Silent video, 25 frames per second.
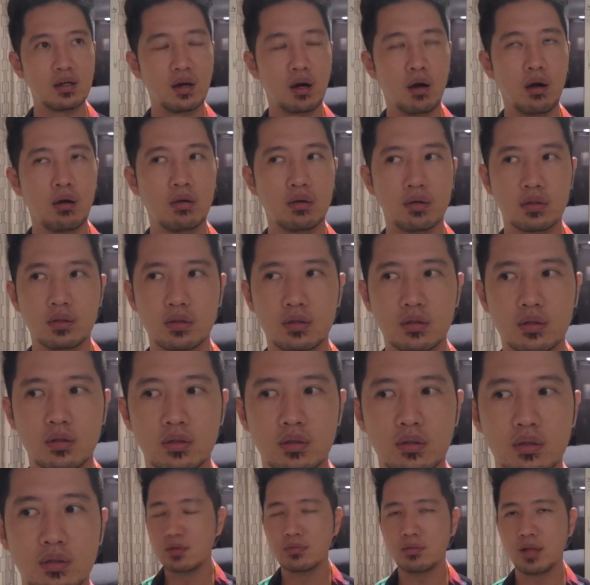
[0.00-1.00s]
Oh,
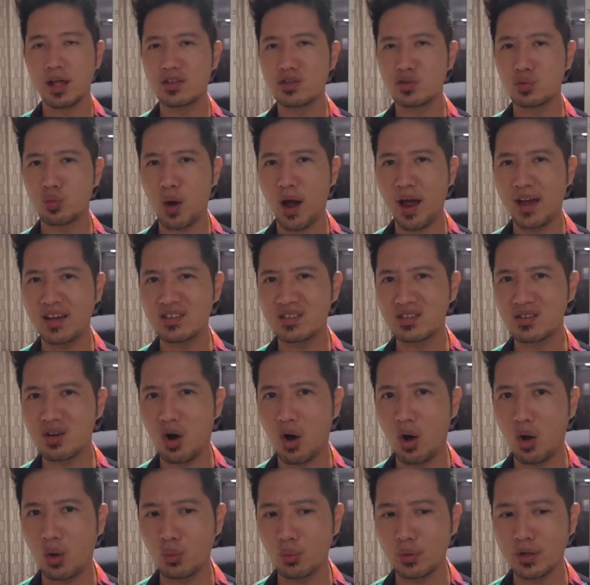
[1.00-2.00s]
that's why it's
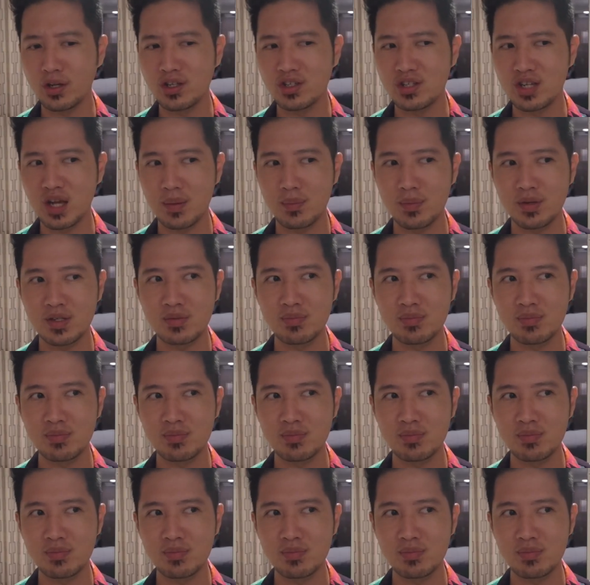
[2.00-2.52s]
called Windjammers